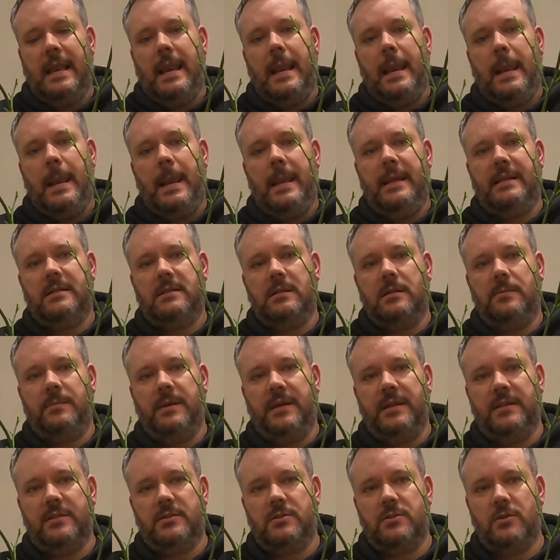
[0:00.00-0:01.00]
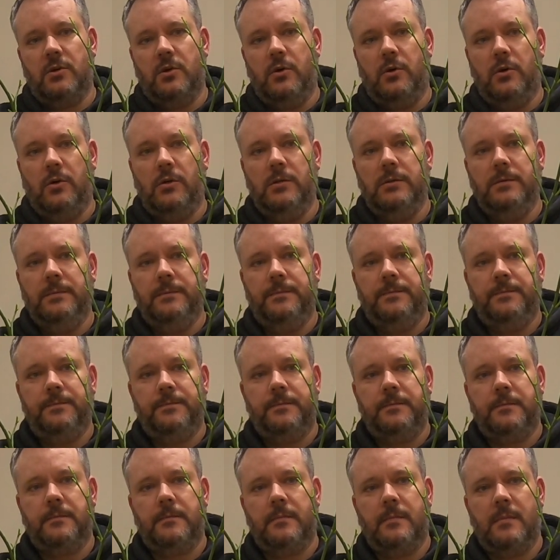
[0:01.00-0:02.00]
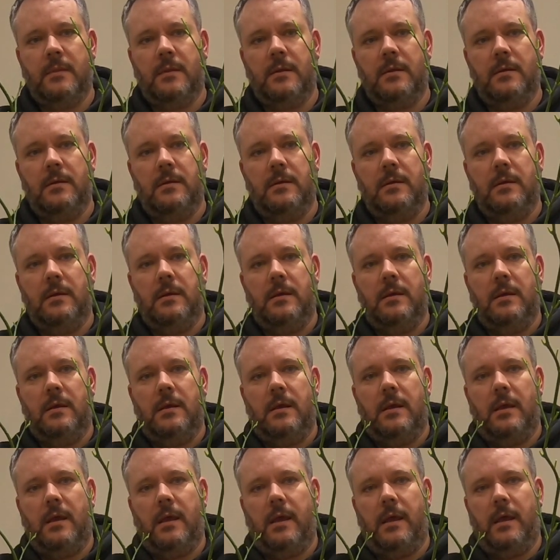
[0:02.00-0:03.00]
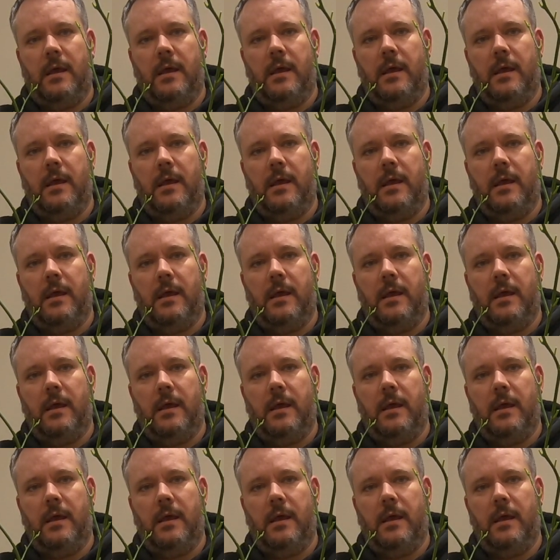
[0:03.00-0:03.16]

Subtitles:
little bit tall, but